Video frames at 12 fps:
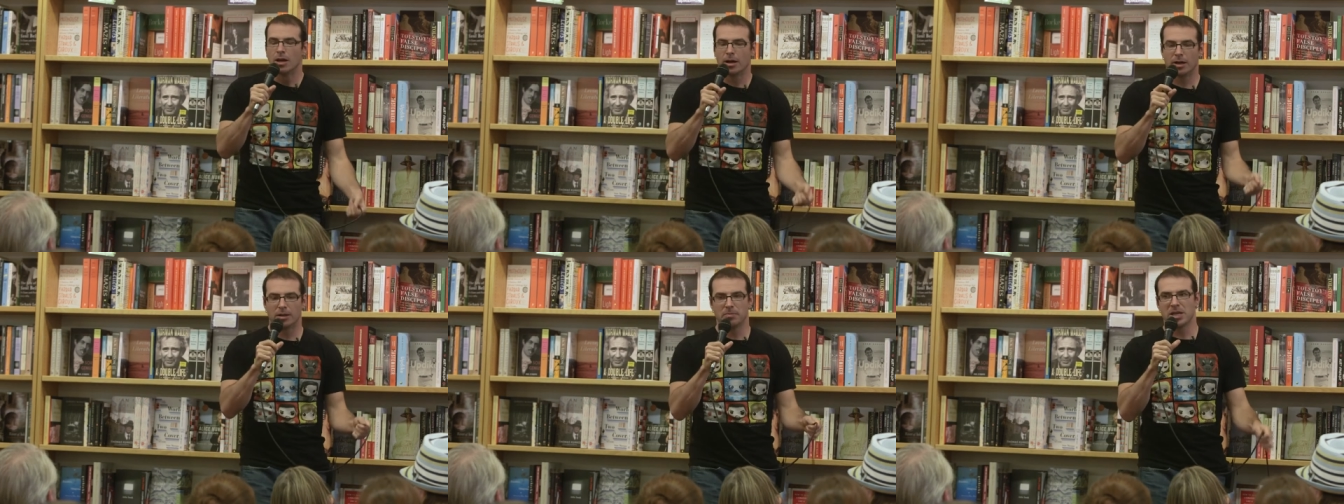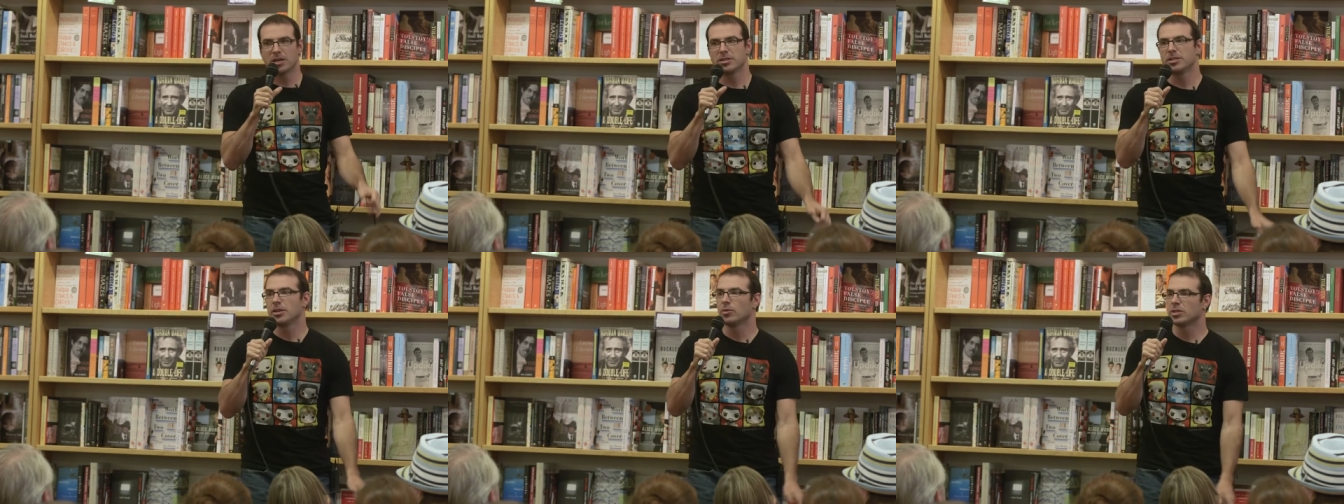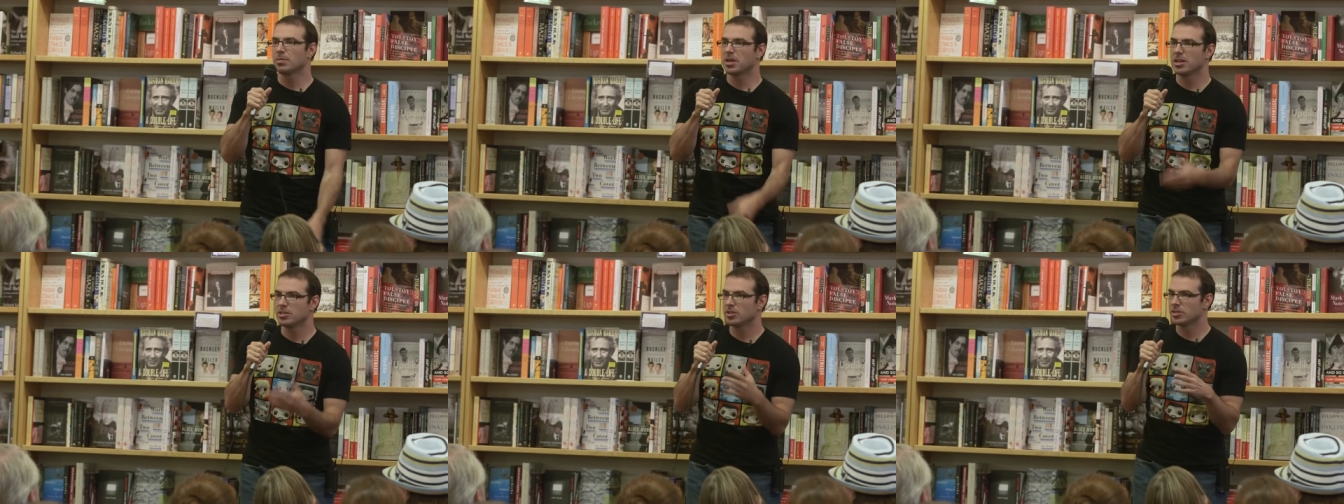Um, because you know in some
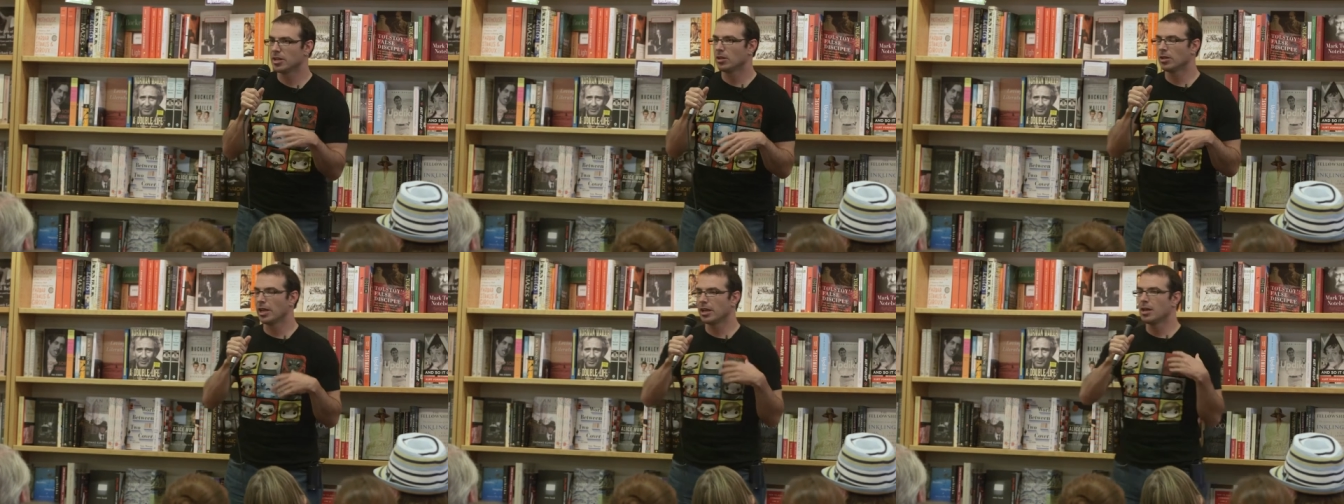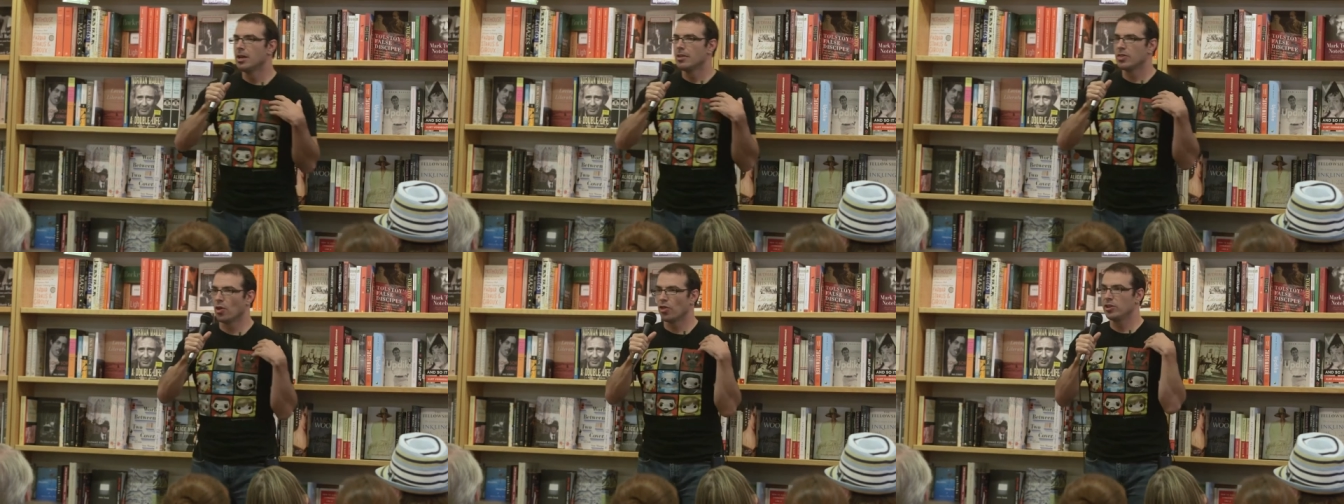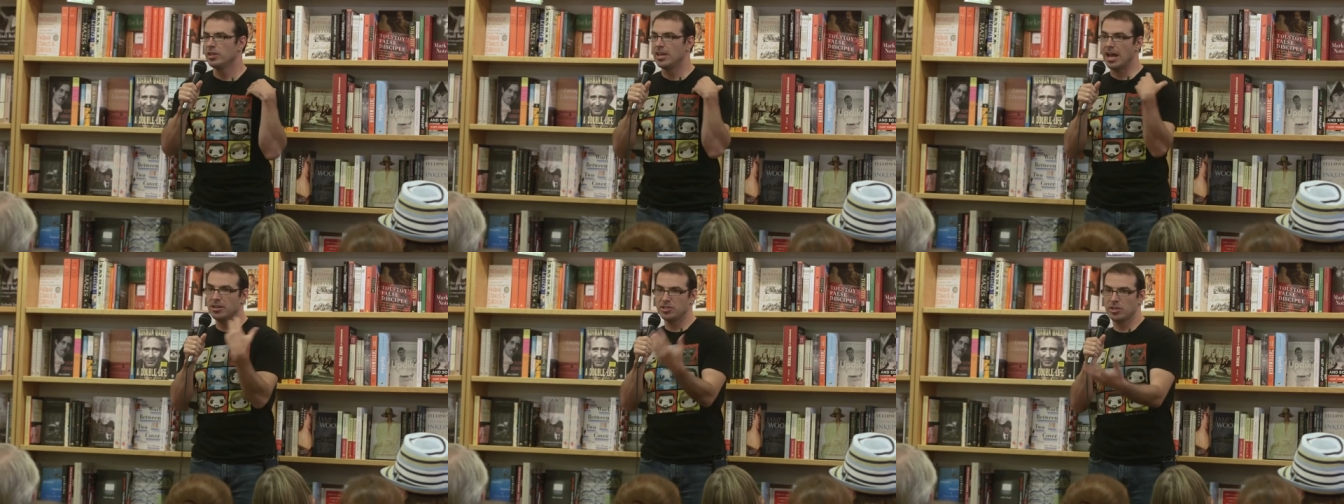cases they'll like they'll
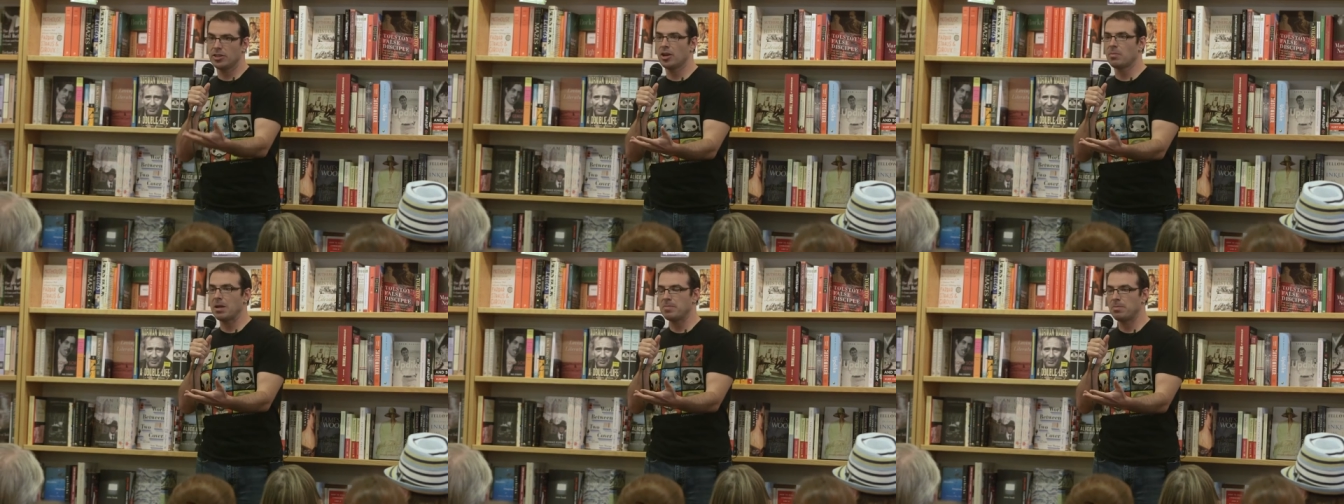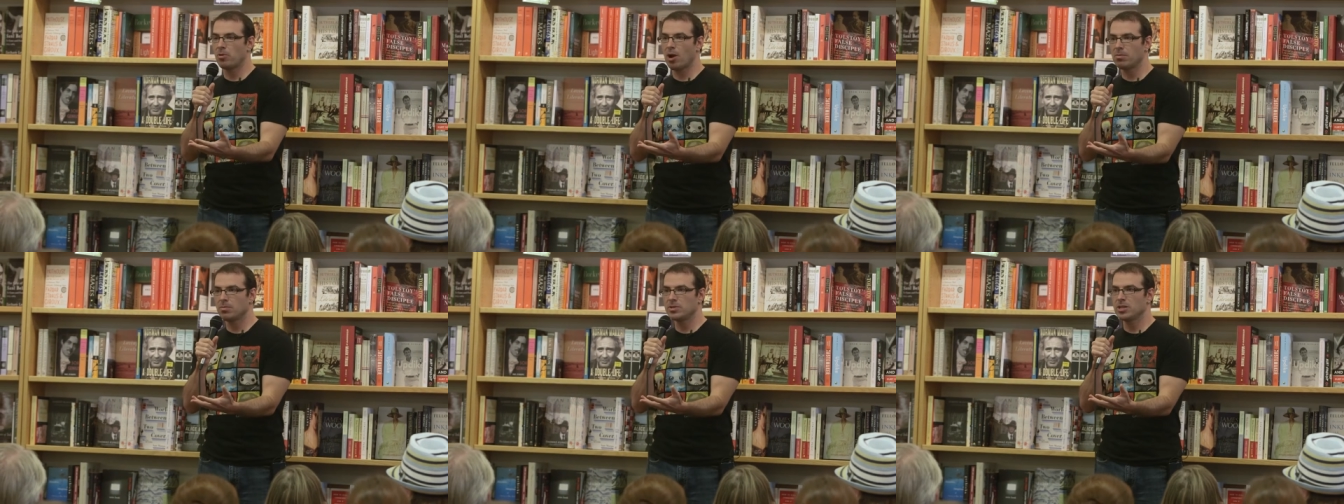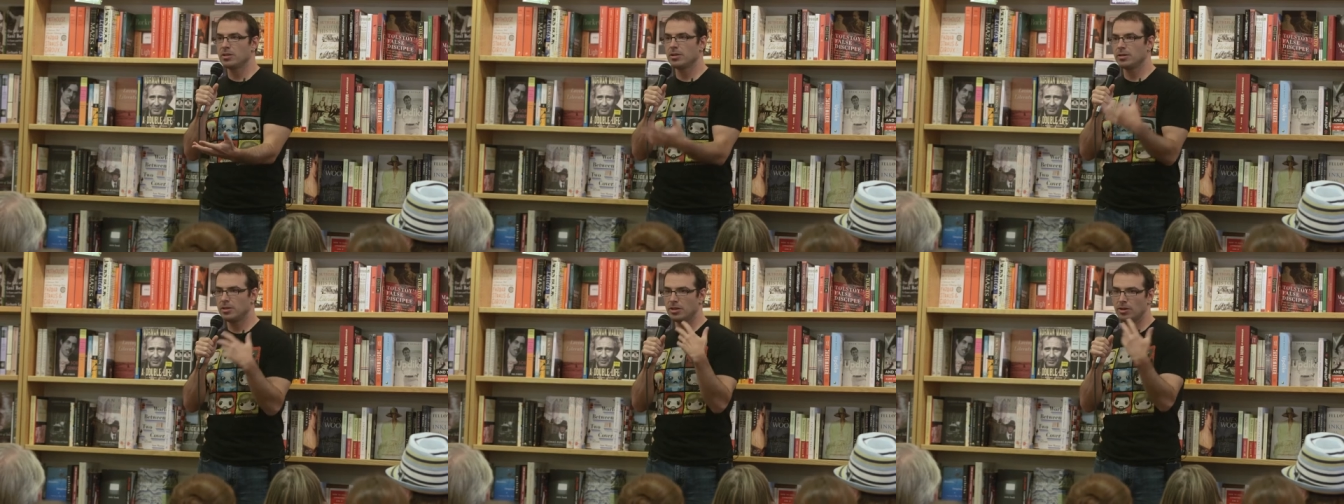guess that there might be problems in the
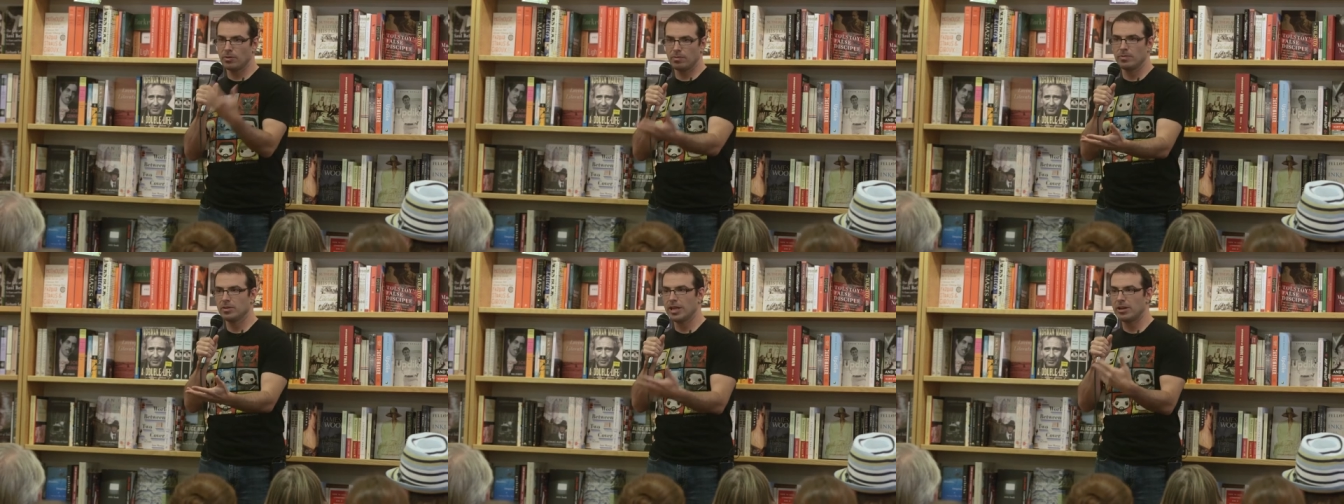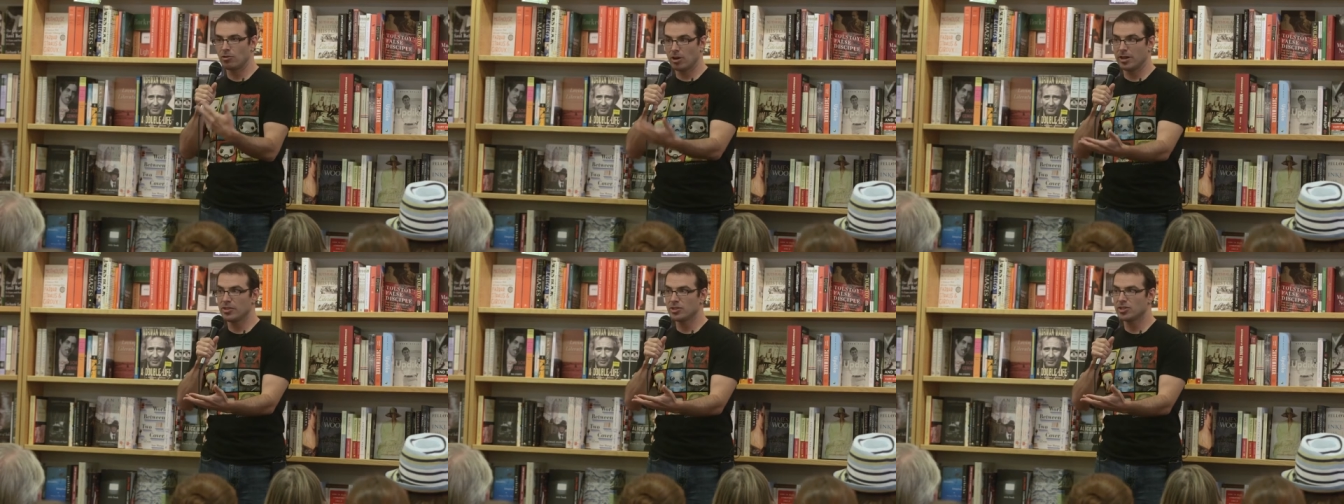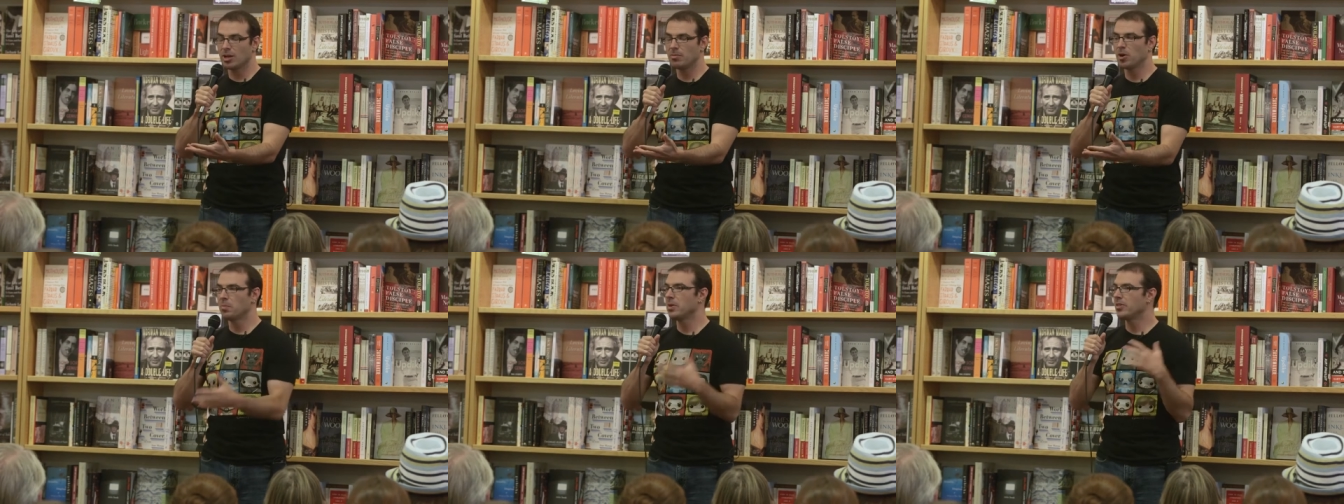you know later on in the
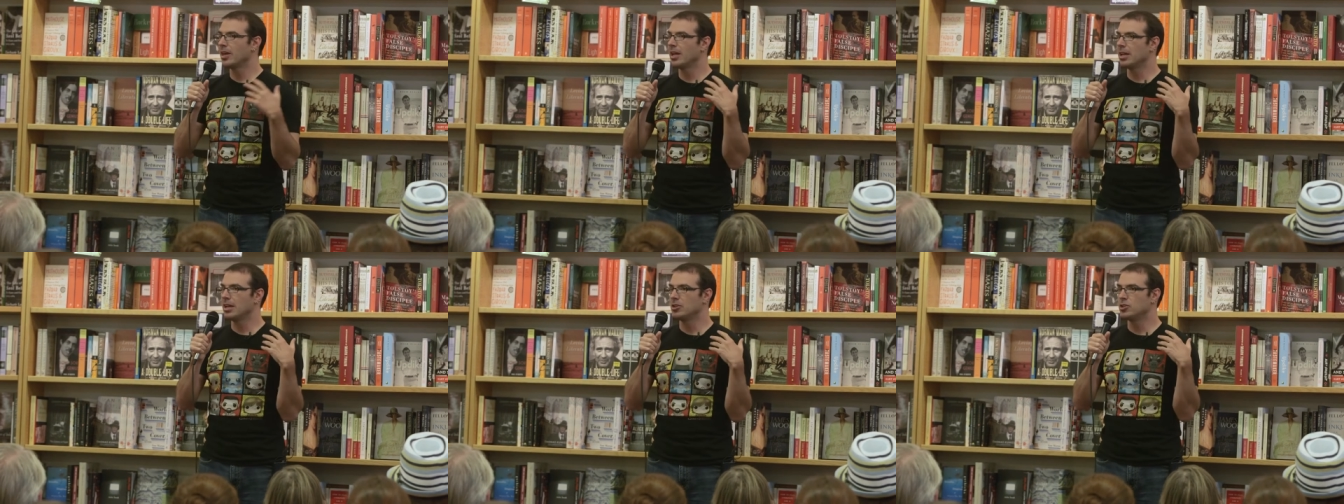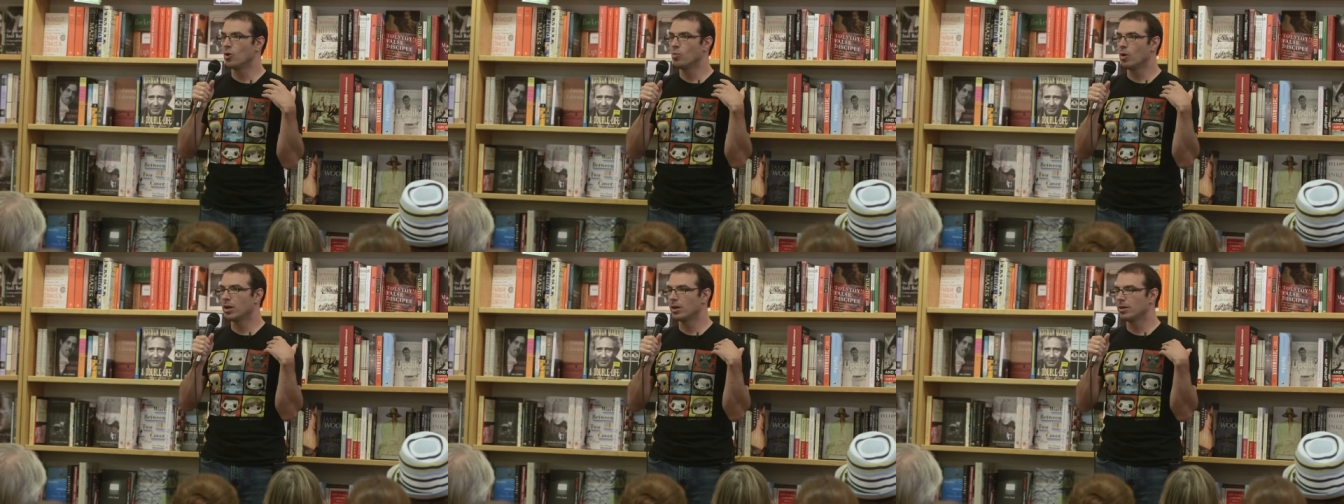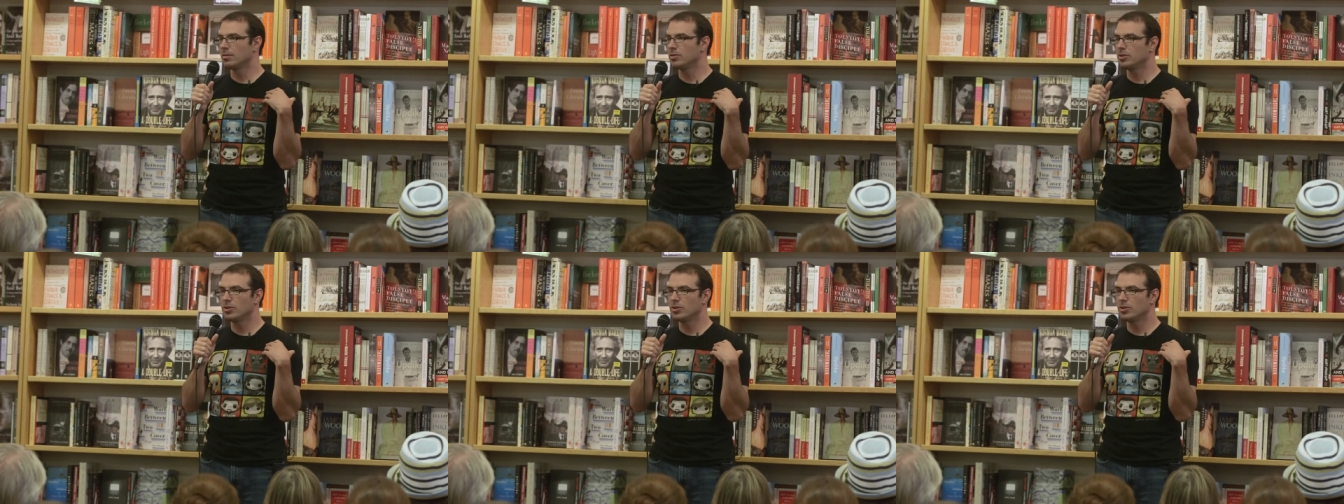summer but they don't want to